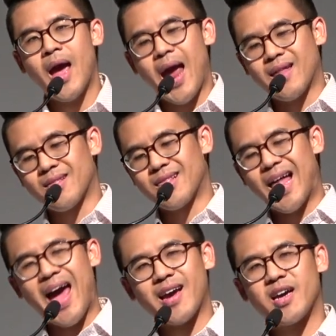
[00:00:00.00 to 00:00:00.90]
and
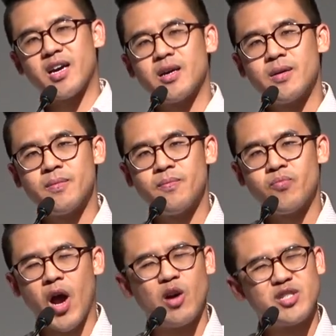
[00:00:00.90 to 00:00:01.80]
lack,
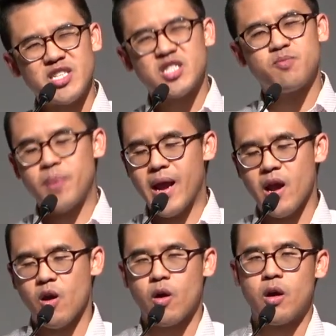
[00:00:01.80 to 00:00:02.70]
our
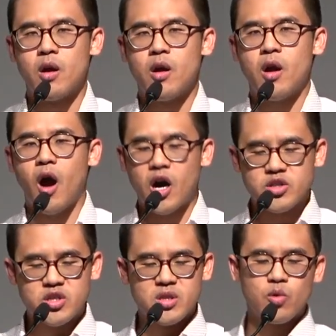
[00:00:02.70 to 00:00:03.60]
despair,
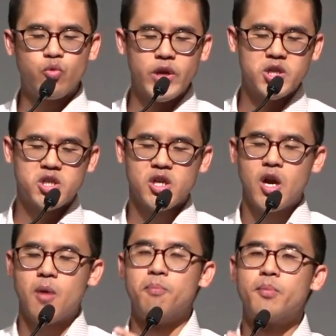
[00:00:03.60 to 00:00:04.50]
onto the rich
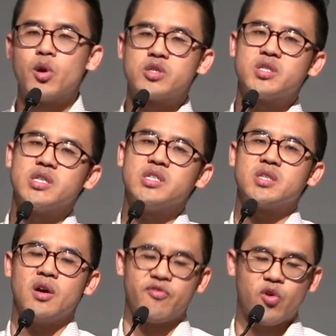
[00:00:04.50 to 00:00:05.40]
mercies
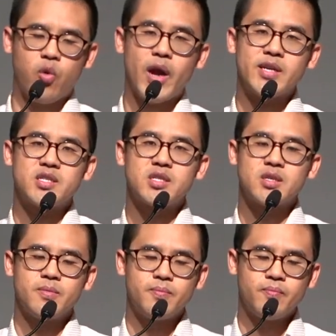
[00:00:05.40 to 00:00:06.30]
of Christ.
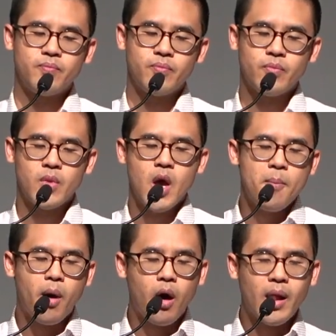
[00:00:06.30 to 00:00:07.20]

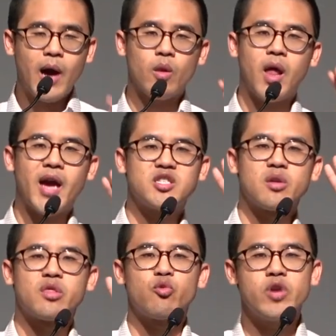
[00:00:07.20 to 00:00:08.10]
Paul outlines
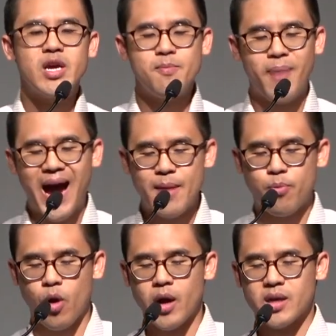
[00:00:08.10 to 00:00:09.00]
three
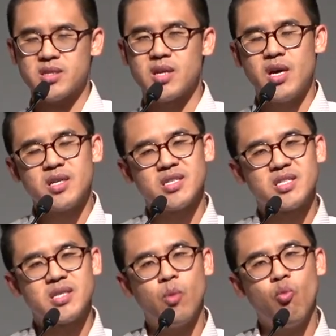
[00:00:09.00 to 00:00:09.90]
byproducts to
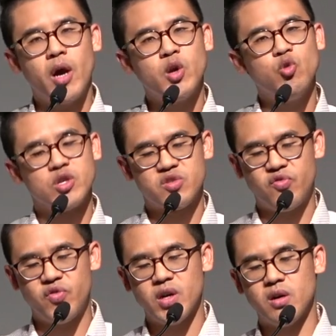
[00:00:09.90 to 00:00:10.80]
someone who is
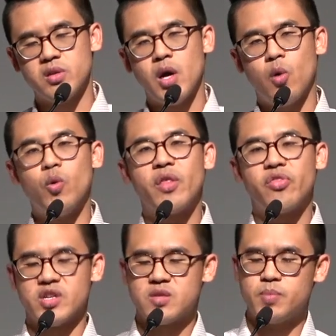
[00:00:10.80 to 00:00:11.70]
filled with
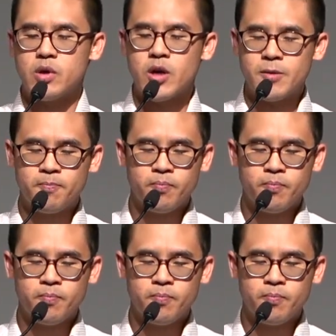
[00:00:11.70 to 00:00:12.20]
the Spirit.